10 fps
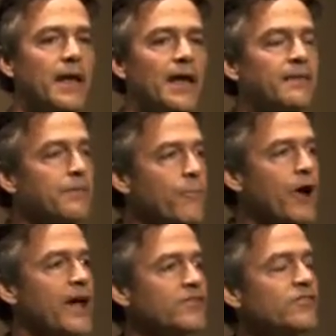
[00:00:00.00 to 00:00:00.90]
And the
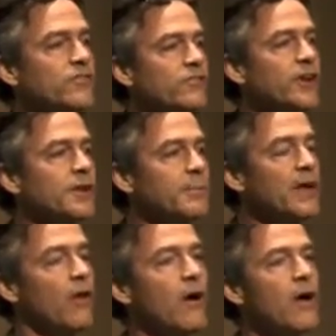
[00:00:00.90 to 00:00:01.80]
process is going to
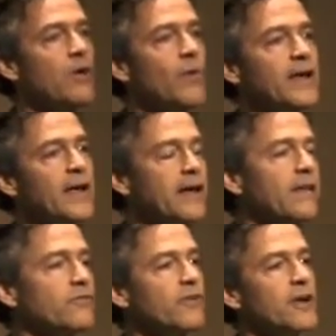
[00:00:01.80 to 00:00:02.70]
be a long one,
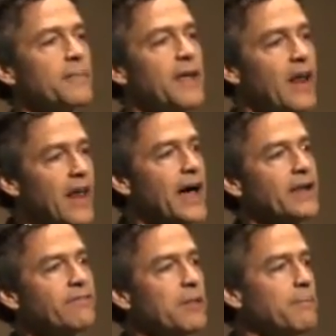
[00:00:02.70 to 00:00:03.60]
and there's going to be a
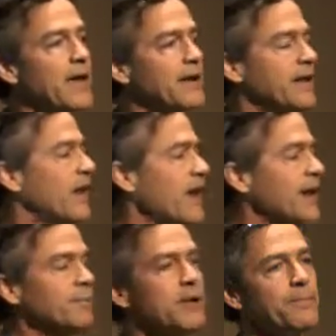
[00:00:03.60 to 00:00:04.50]
lot of debate, and a
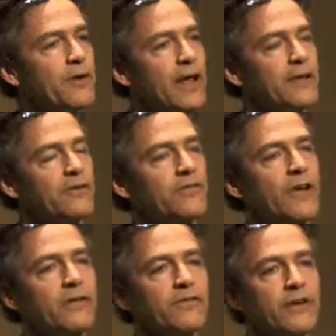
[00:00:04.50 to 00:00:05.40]
lot of people like
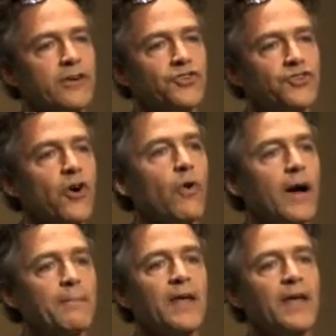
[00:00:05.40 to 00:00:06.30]
yourselves are going to show
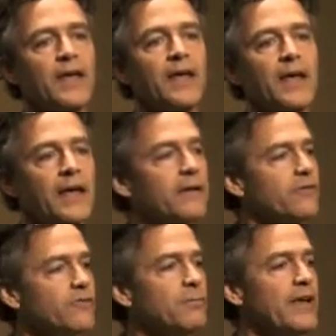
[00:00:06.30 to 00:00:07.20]
up
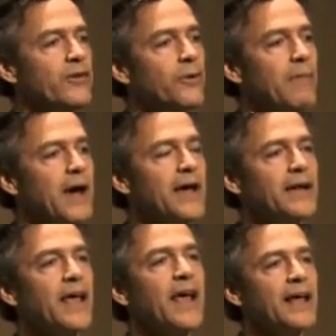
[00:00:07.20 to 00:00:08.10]
and speak your
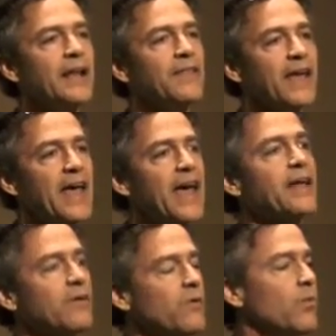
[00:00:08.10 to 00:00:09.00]
mind, and in the
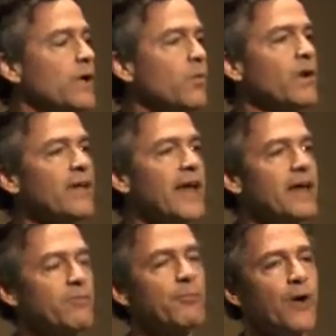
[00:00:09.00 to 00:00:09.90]
end, we will
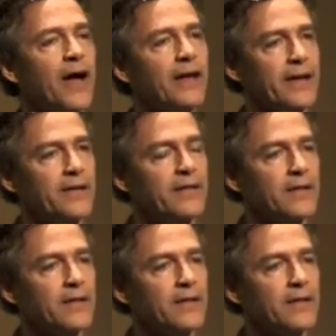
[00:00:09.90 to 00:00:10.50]
have a product.